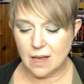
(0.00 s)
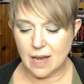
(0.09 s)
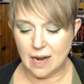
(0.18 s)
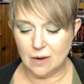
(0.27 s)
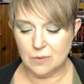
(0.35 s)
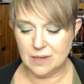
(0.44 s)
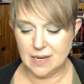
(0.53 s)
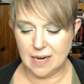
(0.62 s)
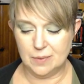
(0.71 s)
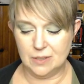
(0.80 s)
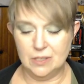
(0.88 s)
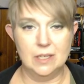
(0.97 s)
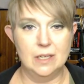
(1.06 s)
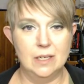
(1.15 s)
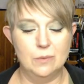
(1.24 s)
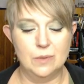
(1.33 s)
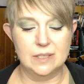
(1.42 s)
Our
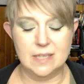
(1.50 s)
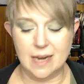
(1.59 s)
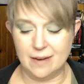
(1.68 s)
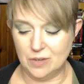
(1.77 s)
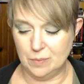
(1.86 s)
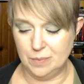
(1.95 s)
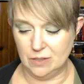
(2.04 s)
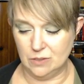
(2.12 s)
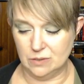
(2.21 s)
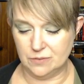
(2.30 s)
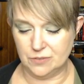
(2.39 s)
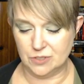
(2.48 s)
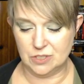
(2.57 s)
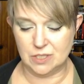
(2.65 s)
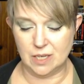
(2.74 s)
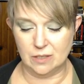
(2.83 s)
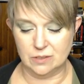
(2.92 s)
neighborhood was never built for
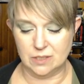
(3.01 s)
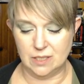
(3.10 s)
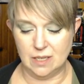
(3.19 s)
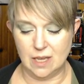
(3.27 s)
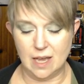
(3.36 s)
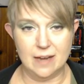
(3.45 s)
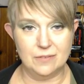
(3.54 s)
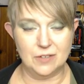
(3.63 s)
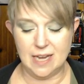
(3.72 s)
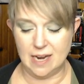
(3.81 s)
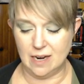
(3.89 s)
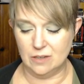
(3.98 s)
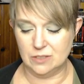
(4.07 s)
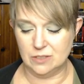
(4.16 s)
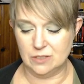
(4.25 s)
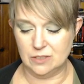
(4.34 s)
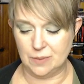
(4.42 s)
subtlety. Every house
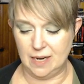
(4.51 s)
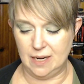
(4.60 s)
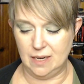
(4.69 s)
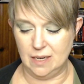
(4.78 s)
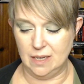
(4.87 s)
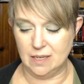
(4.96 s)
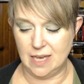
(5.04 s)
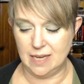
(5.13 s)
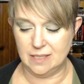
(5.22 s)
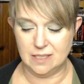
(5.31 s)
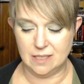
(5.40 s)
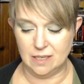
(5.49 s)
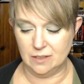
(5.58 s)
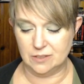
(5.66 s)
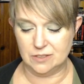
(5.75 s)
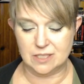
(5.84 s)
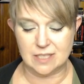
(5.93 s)
arrayed in
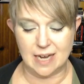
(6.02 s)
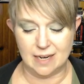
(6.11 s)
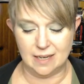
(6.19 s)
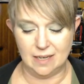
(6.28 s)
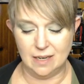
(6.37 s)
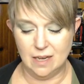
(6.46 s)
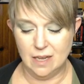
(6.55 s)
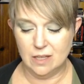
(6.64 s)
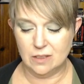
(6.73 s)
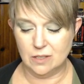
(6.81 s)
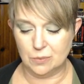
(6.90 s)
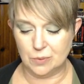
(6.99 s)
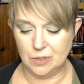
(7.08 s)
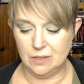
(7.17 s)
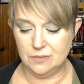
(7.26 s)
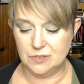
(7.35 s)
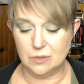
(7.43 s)
candy-colored siding, the
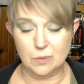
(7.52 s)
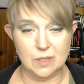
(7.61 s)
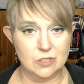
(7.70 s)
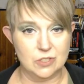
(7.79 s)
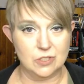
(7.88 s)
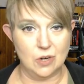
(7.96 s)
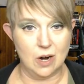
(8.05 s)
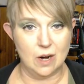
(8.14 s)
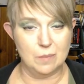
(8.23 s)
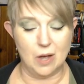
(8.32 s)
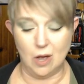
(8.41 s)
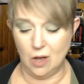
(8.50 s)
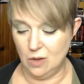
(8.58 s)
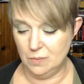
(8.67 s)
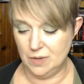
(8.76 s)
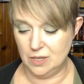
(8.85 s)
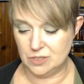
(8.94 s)
roofs with sharp,
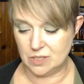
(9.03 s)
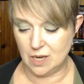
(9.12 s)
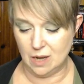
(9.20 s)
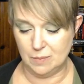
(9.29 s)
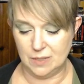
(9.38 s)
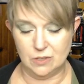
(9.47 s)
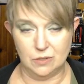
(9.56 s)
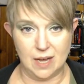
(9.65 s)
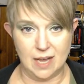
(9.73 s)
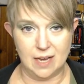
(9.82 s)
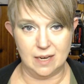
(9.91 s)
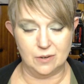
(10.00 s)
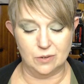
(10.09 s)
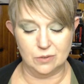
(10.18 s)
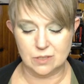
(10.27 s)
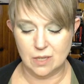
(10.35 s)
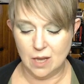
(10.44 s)
almost comical
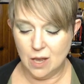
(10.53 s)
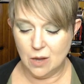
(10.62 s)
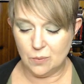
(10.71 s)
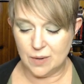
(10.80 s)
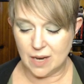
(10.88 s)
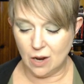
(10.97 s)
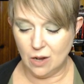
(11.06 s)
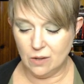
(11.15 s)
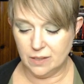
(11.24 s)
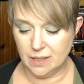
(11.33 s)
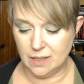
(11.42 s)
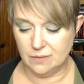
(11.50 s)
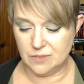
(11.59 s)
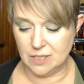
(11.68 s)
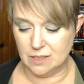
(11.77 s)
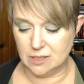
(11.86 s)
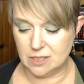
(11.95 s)
angles. We all lived
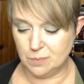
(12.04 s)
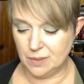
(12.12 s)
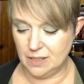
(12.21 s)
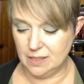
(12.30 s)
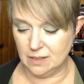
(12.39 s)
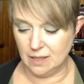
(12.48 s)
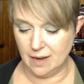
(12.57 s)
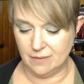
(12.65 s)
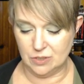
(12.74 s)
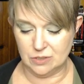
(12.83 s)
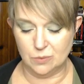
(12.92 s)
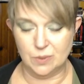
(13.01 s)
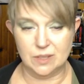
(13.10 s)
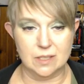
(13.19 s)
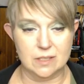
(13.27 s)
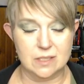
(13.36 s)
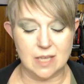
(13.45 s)
in split levels with
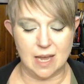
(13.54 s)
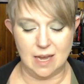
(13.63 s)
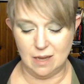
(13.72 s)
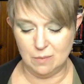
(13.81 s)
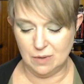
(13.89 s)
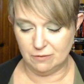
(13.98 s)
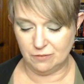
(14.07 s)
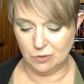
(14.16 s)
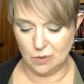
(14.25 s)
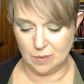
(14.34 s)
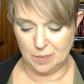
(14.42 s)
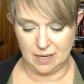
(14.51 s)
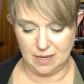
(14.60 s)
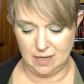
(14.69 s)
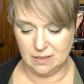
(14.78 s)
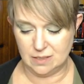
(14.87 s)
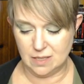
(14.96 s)
the same floor
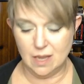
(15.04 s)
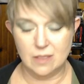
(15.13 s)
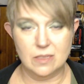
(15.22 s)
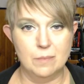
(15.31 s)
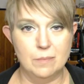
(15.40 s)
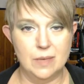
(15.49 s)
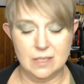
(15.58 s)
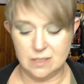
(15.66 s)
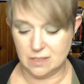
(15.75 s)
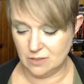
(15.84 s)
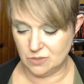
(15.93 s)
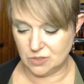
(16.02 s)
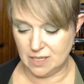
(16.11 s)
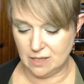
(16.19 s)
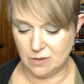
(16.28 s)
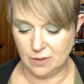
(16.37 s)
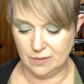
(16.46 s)
plans, the mid-century
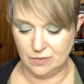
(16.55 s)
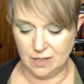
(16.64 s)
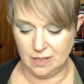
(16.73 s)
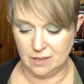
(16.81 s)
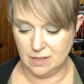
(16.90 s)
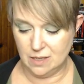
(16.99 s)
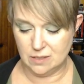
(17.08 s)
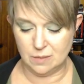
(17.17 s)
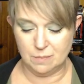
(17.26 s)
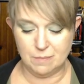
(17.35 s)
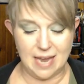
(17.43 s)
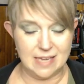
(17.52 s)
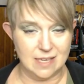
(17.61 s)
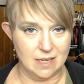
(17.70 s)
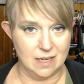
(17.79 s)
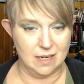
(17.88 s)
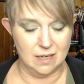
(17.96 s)
equivalent to making
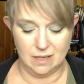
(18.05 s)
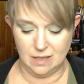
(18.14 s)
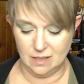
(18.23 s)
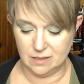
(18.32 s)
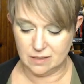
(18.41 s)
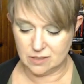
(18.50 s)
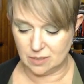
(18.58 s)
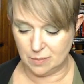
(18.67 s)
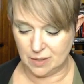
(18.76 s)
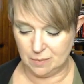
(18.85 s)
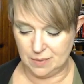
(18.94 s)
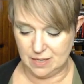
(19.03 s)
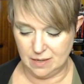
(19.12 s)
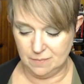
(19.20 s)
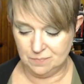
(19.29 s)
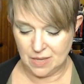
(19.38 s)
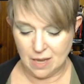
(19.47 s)
it in suburbia.
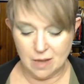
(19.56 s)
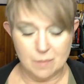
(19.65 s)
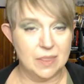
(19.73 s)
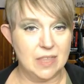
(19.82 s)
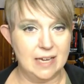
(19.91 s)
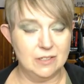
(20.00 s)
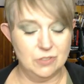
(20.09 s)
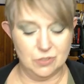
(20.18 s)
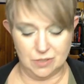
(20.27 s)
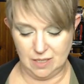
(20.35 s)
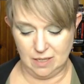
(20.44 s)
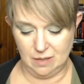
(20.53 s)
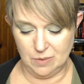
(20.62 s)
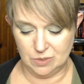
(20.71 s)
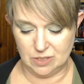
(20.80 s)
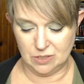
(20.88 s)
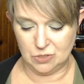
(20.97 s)
But that dream
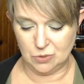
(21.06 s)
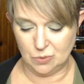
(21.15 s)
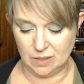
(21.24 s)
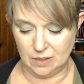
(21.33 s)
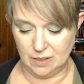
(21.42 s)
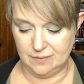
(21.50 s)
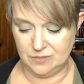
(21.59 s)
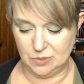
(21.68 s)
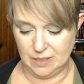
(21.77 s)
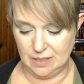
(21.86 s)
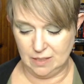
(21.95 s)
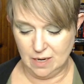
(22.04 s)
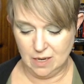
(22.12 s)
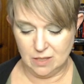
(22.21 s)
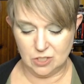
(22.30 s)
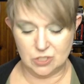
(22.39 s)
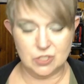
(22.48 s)
was a short-lived one.
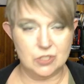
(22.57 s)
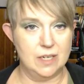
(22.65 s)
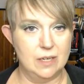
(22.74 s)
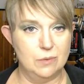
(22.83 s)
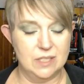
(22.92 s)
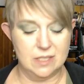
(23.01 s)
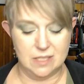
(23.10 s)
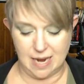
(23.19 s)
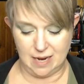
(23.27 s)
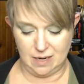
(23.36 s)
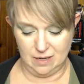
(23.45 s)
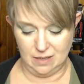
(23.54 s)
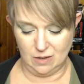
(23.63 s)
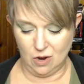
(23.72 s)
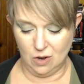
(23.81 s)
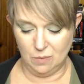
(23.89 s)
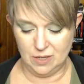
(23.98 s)
The street was dated,
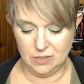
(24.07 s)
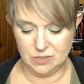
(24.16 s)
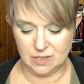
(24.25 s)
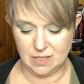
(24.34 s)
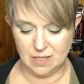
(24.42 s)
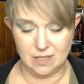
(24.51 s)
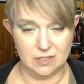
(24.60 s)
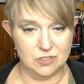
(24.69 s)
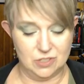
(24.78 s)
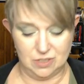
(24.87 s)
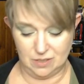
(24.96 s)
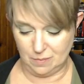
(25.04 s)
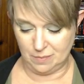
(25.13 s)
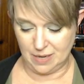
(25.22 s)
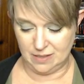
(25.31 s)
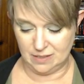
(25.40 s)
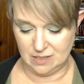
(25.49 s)
almost kitsch, by
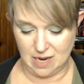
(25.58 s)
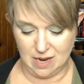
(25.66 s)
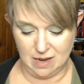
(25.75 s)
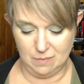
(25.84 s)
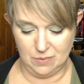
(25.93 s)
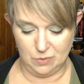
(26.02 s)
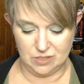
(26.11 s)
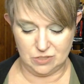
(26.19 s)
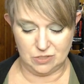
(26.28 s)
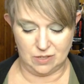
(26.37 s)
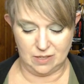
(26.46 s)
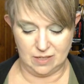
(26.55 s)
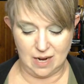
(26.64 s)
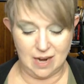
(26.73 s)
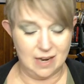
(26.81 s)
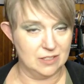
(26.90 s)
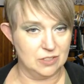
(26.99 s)
the time we started
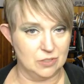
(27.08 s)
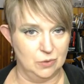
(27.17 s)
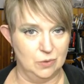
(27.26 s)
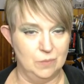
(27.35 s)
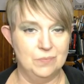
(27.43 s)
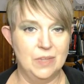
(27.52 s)
high school.